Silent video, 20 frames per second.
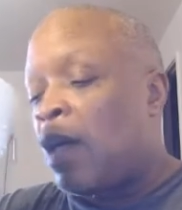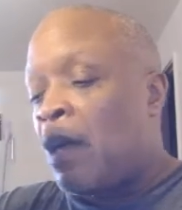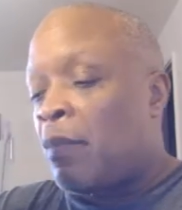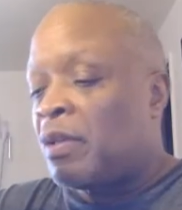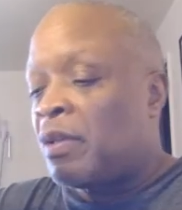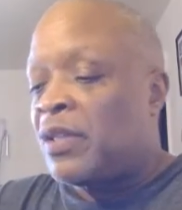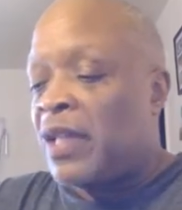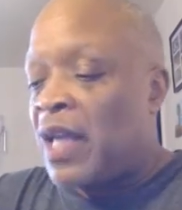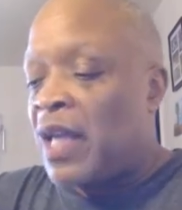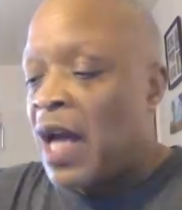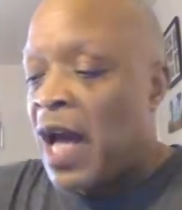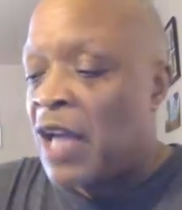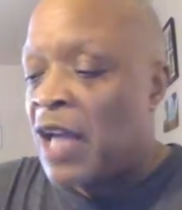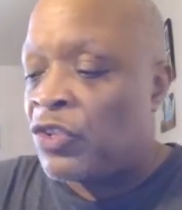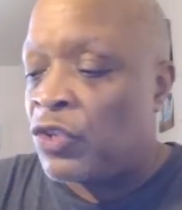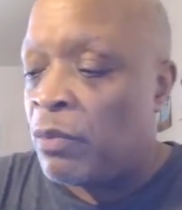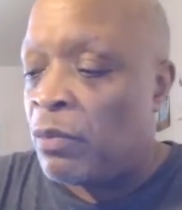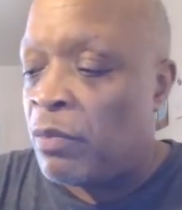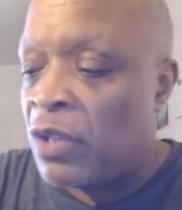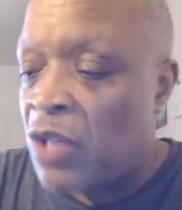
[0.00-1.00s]
But see, I
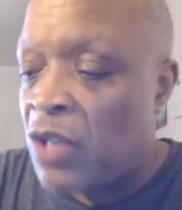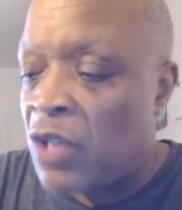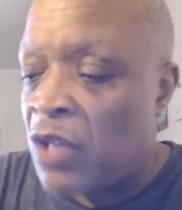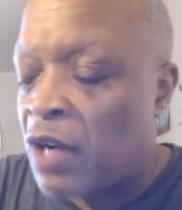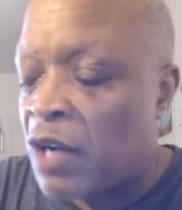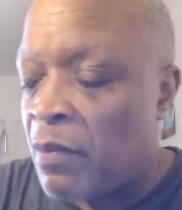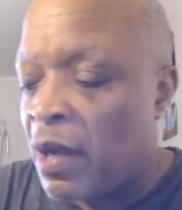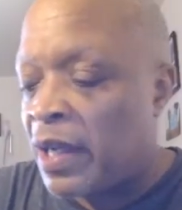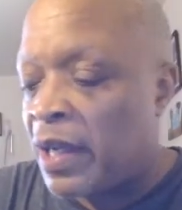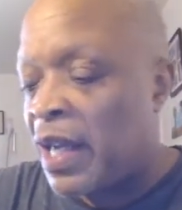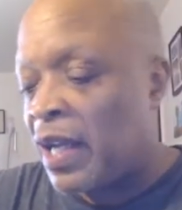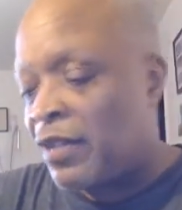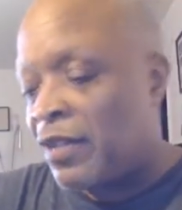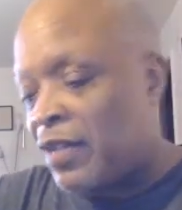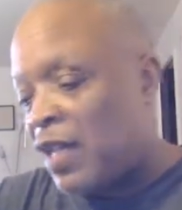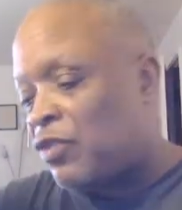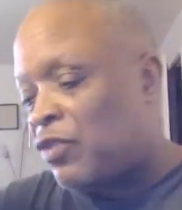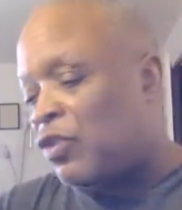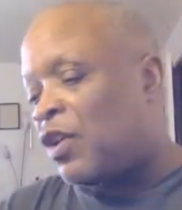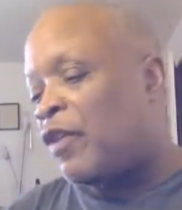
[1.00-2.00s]
shouldn't be talking about that because
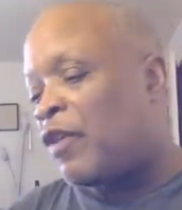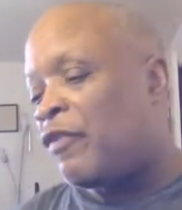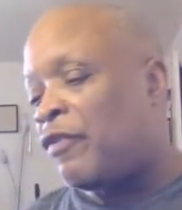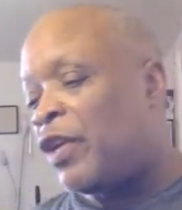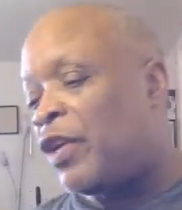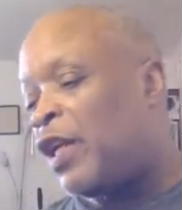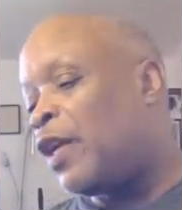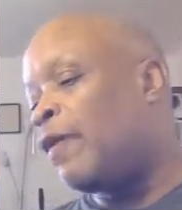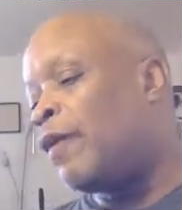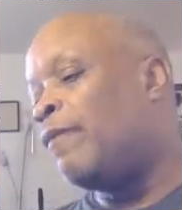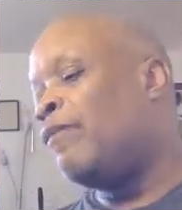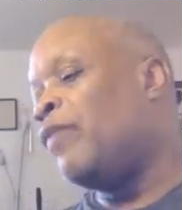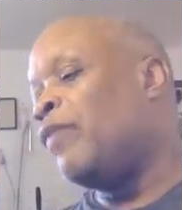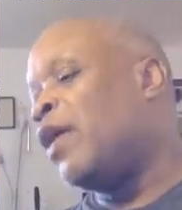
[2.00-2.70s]
that's another video.